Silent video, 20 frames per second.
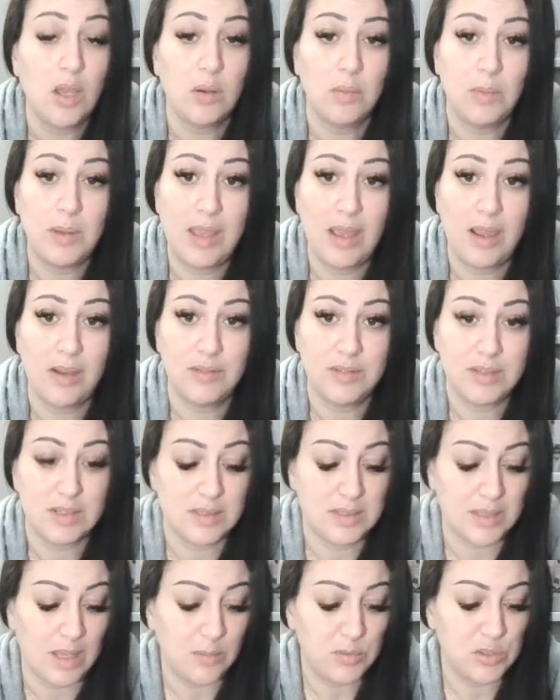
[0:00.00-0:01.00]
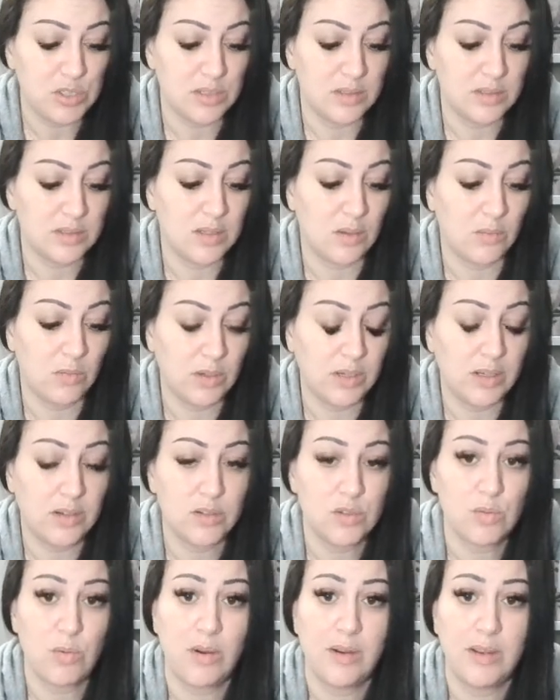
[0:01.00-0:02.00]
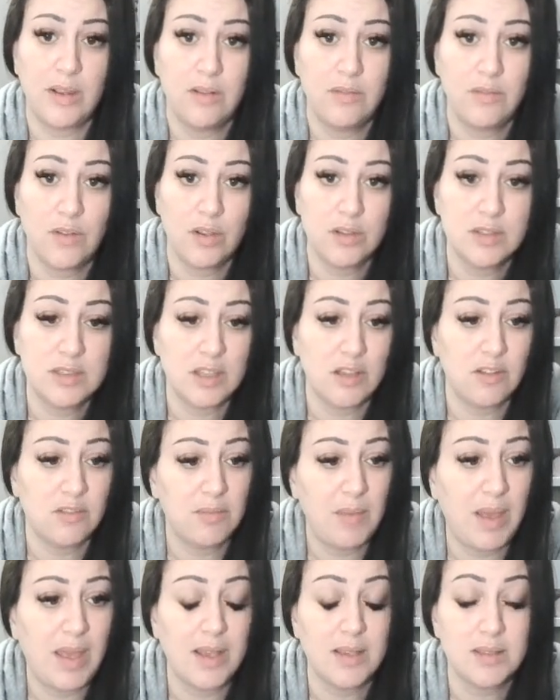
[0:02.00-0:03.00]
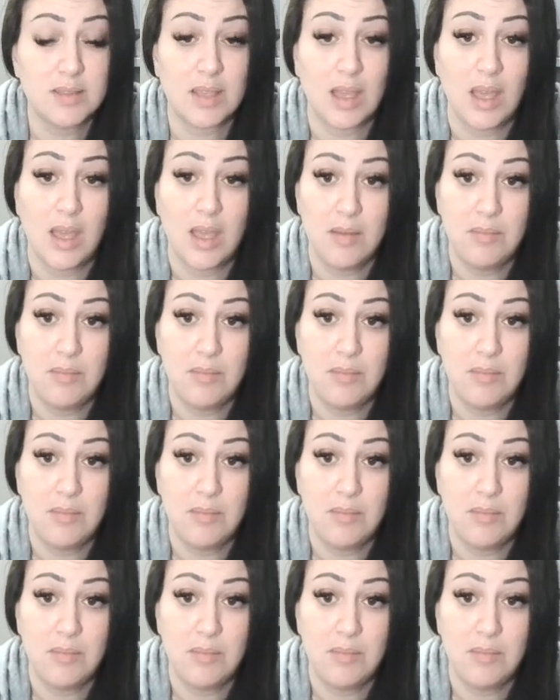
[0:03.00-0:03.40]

We have deception. Someone here is wearing a false self mask.